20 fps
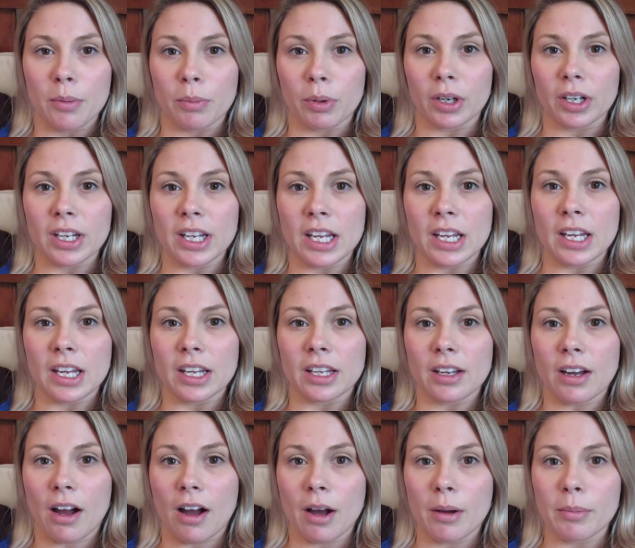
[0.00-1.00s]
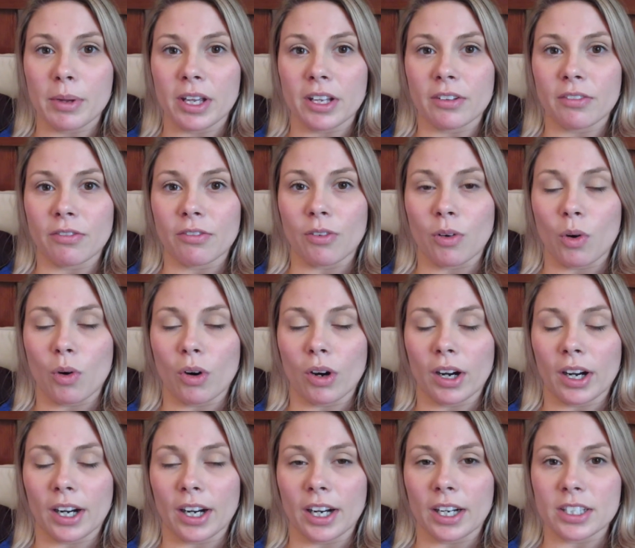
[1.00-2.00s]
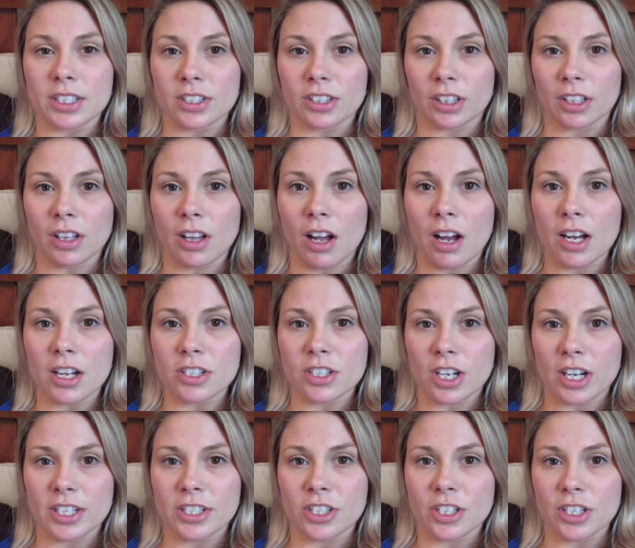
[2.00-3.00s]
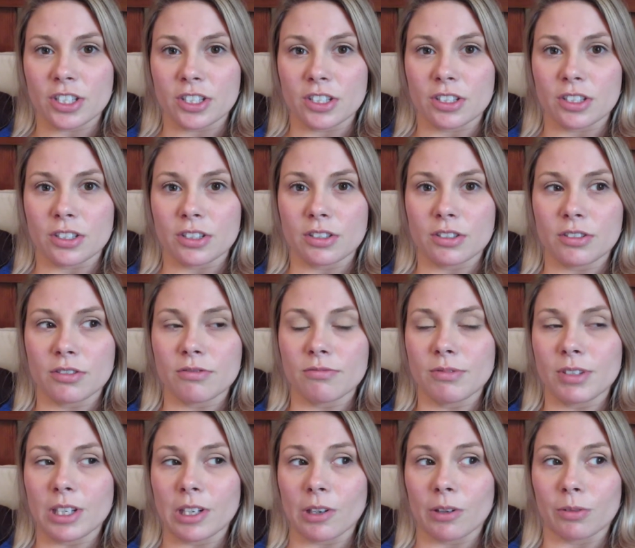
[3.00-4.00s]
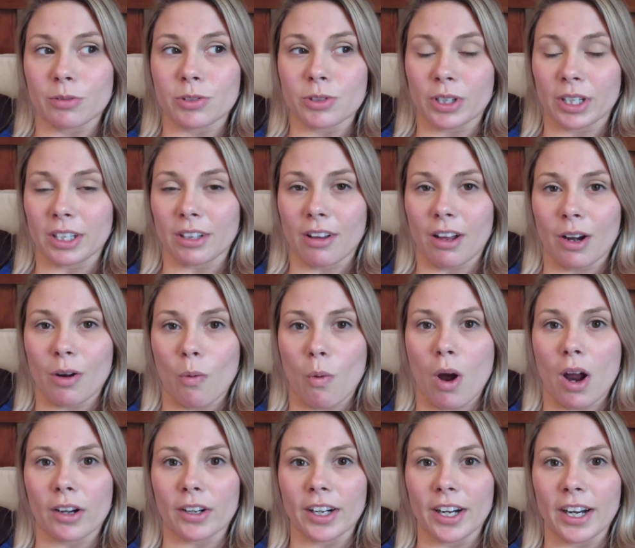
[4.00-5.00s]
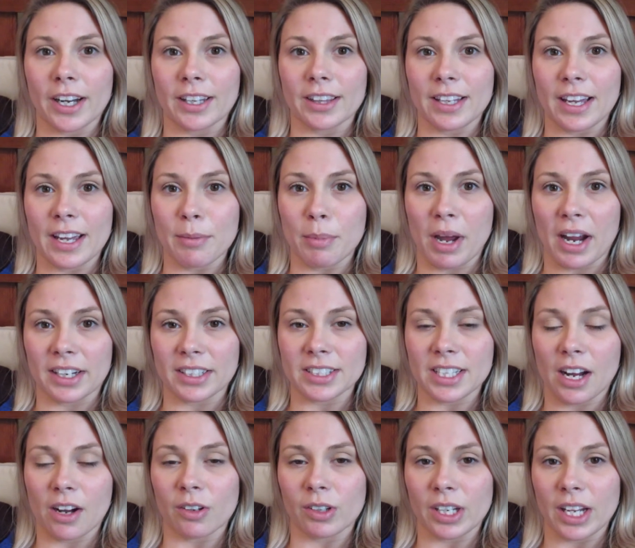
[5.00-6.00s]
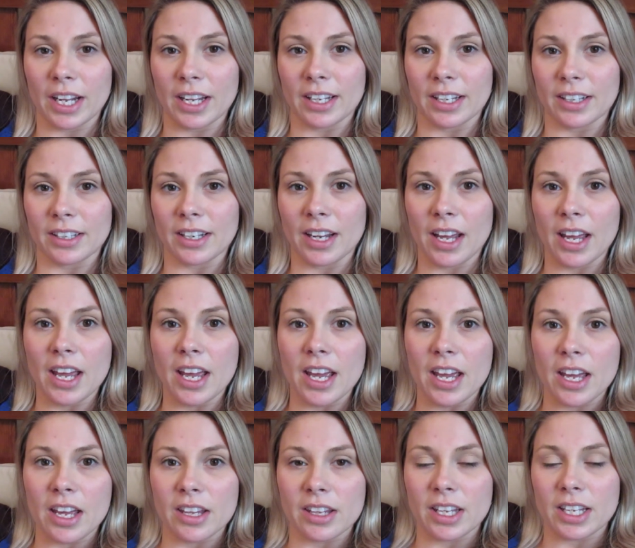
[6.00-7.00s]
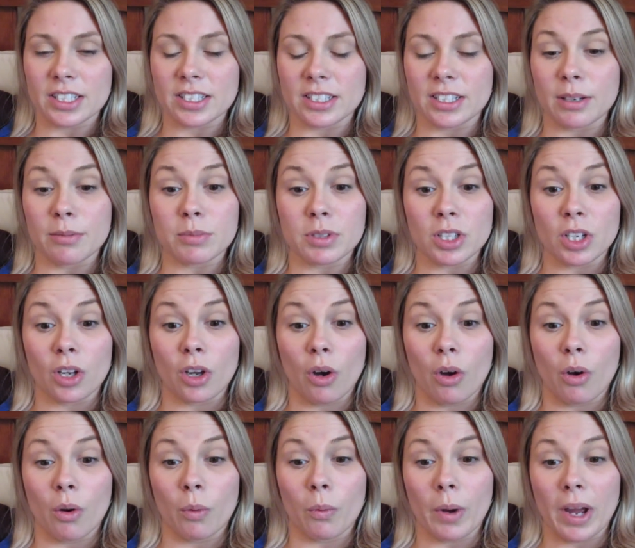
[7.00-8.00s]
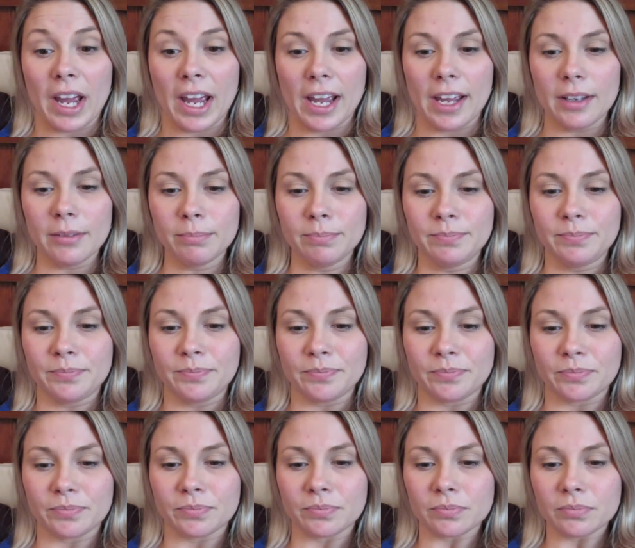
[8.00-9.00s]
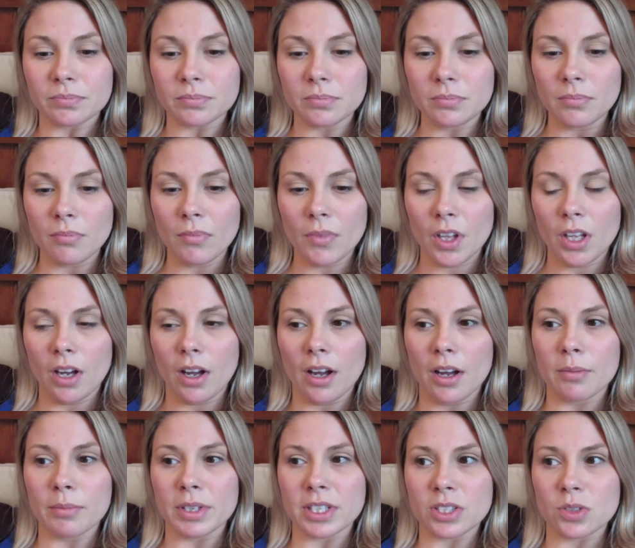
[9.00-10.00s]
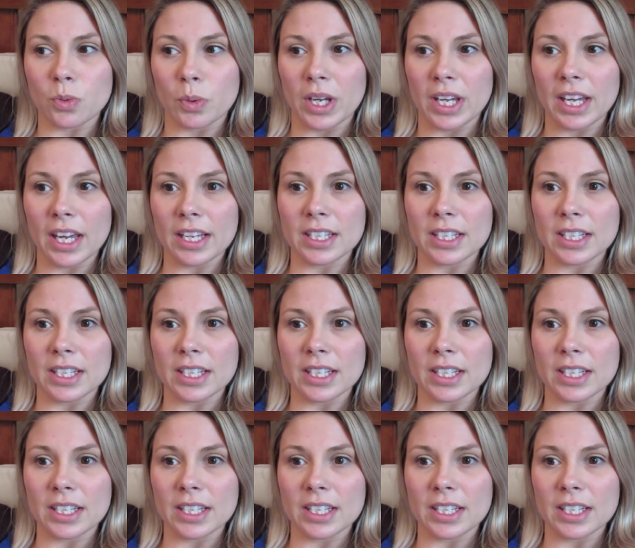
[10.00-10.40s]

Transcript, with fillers: pretty common for a cerclage. I just, you know, drink a lot of water and lay back down and they seem to go away. Um, this week